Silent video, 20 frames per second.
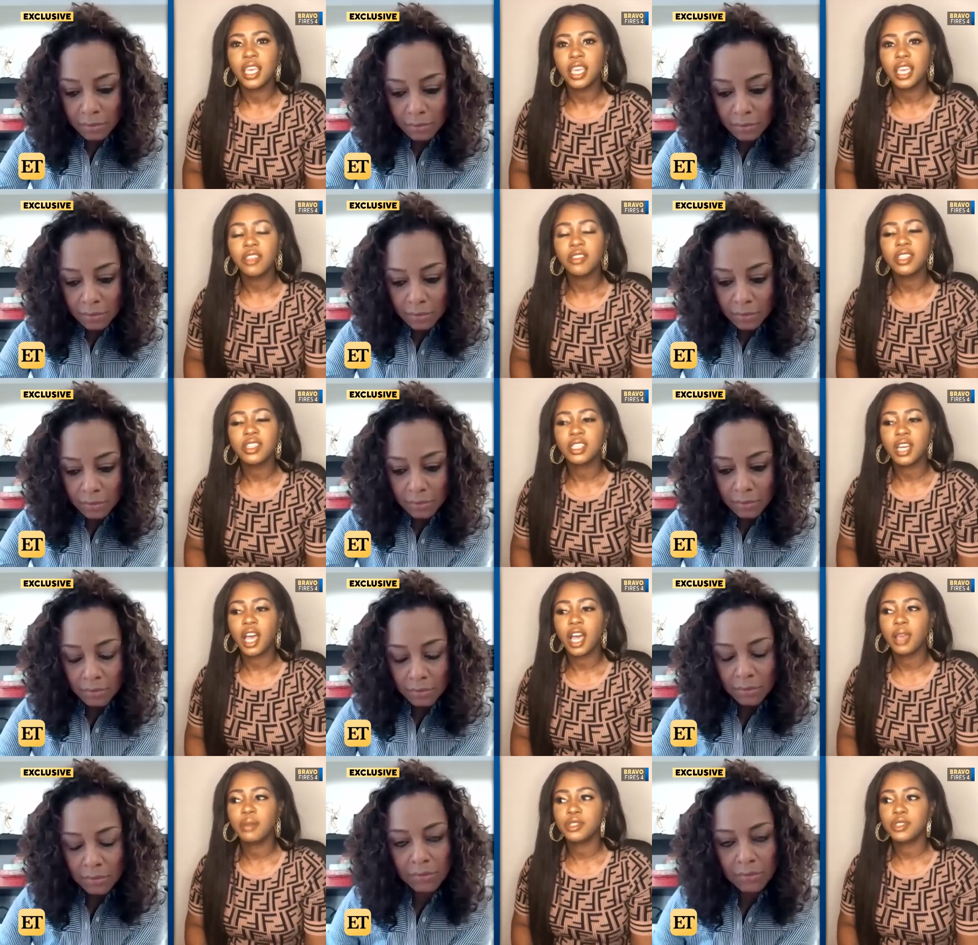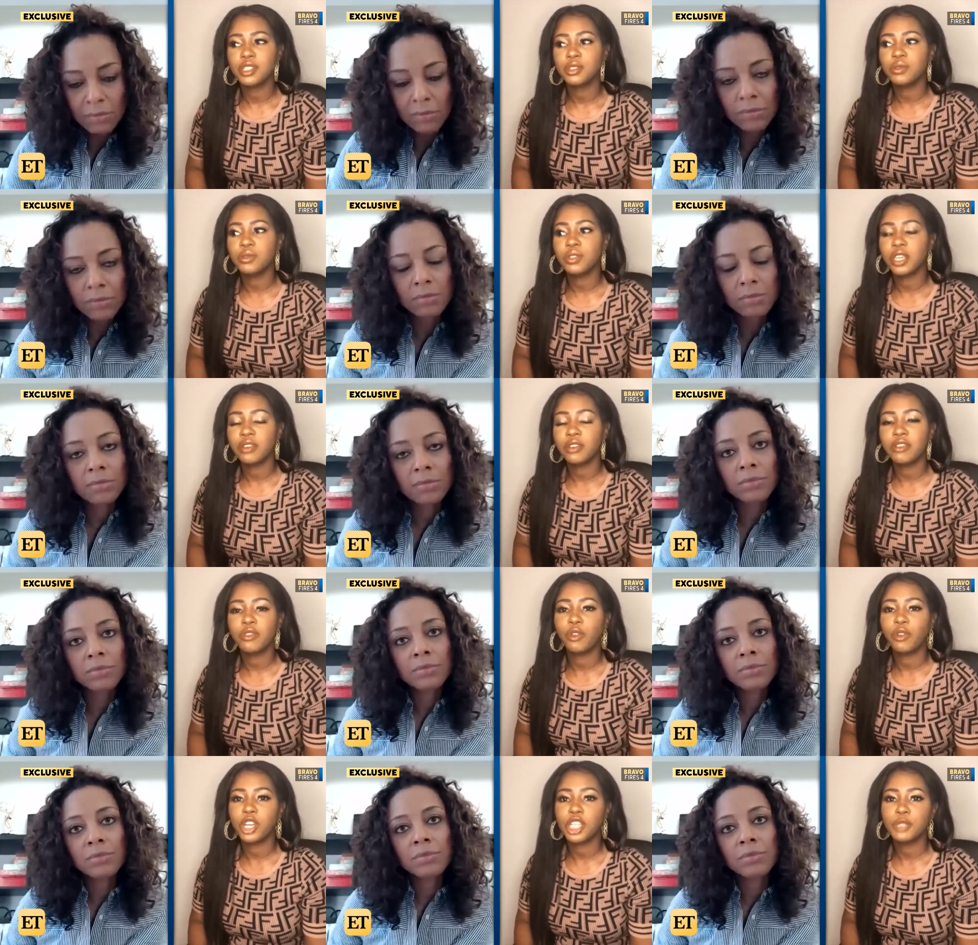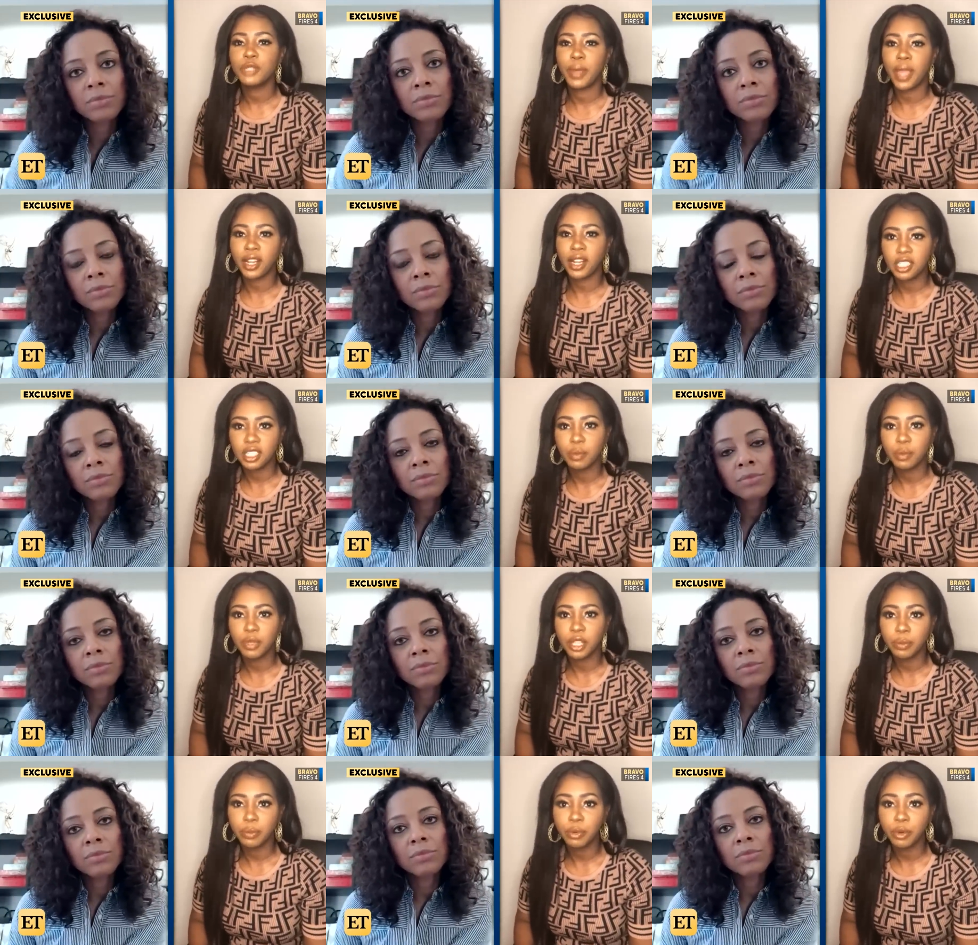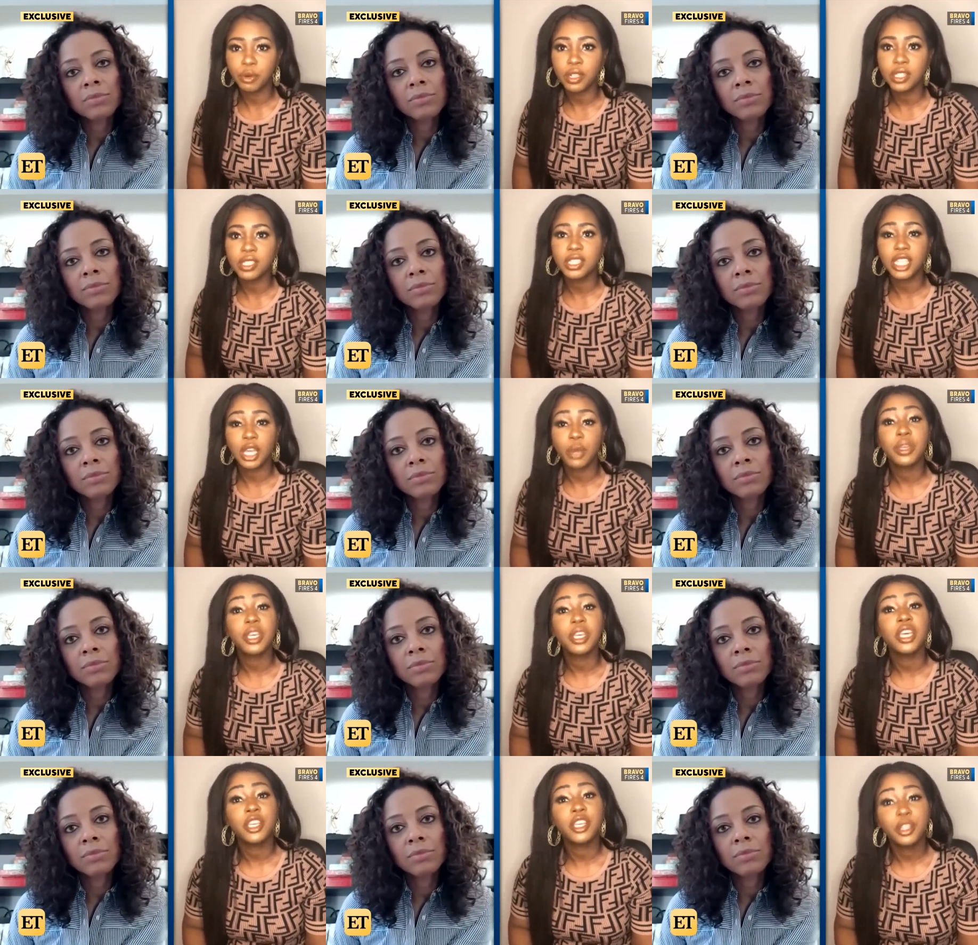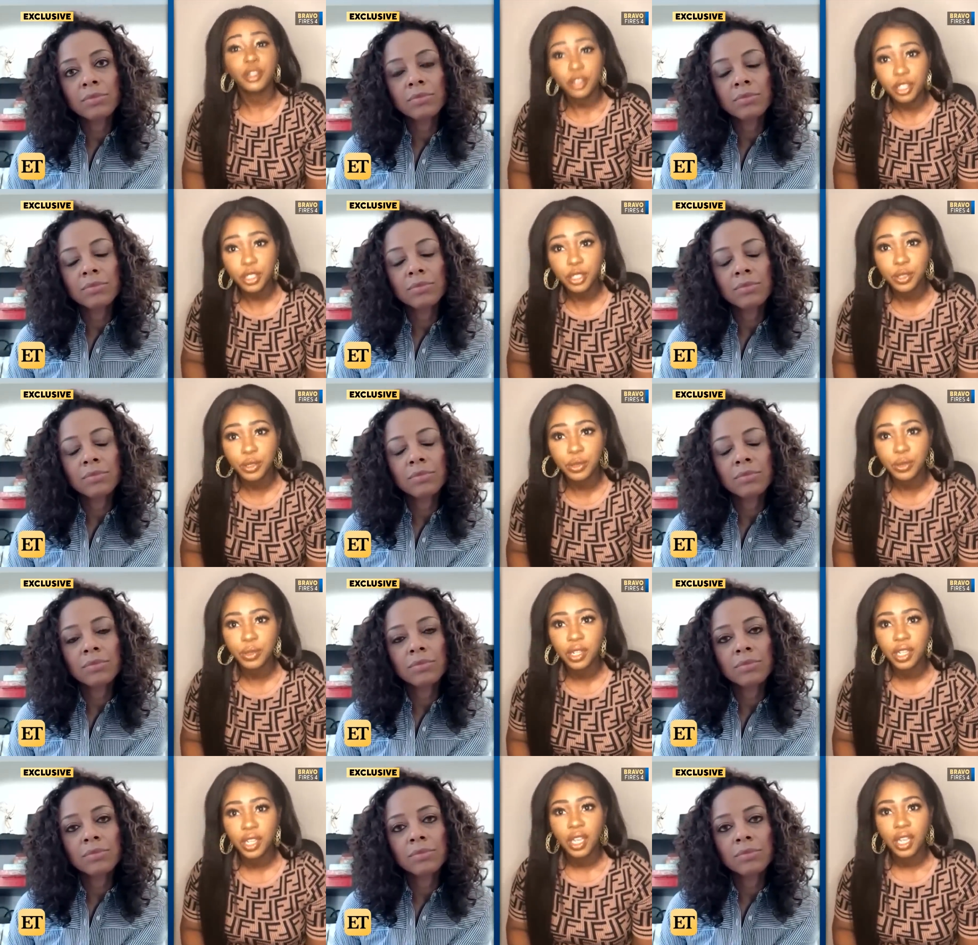Speaker 1: taking the time to give a voice back to the people and say, we hear you.